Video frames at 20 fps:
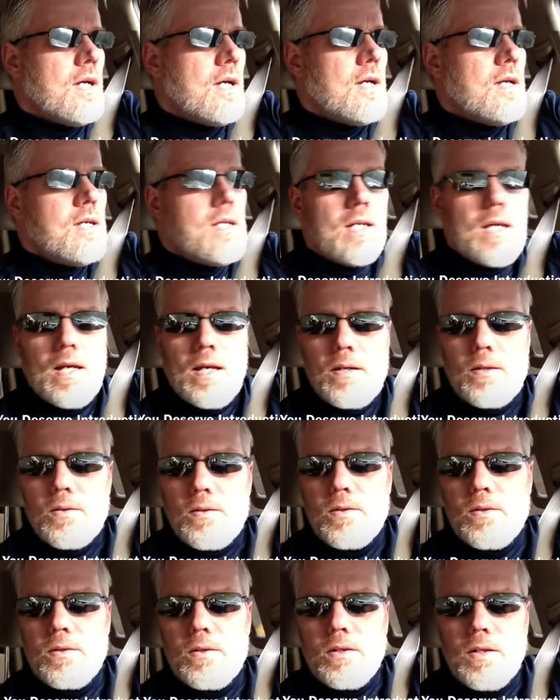hangout
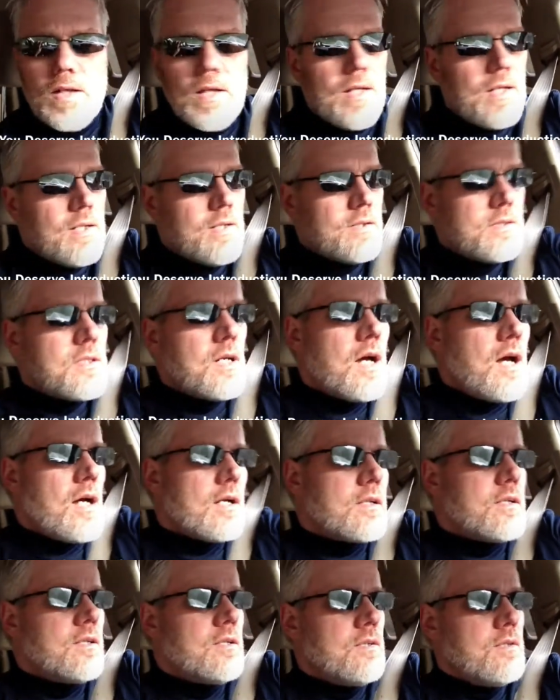and talk
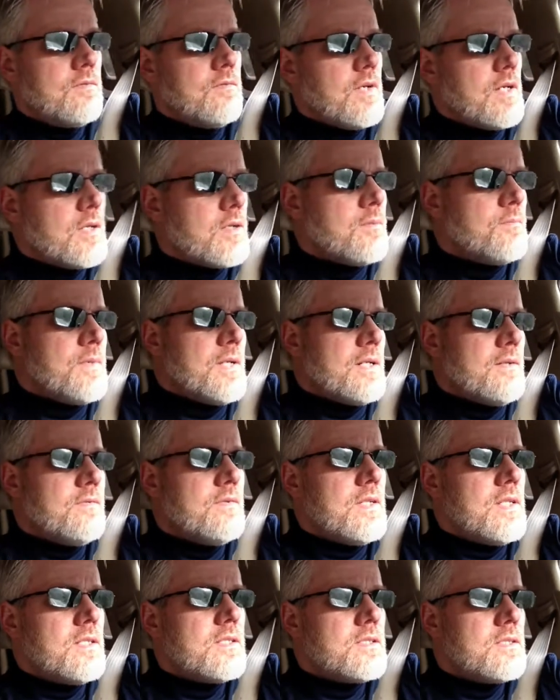veteran
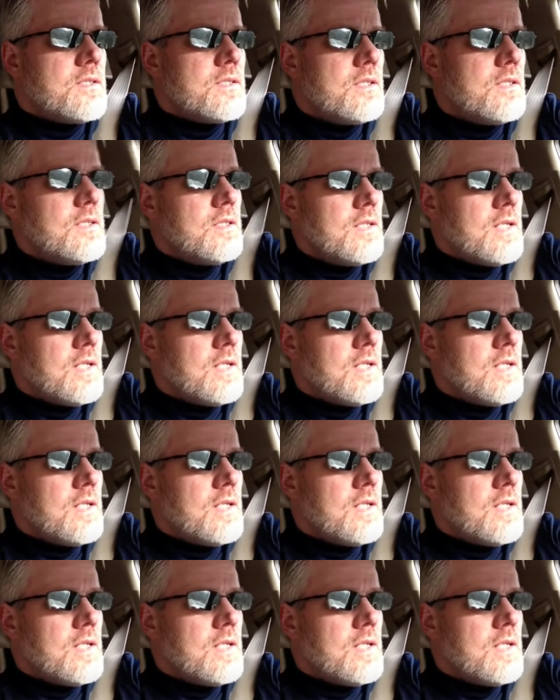benefits.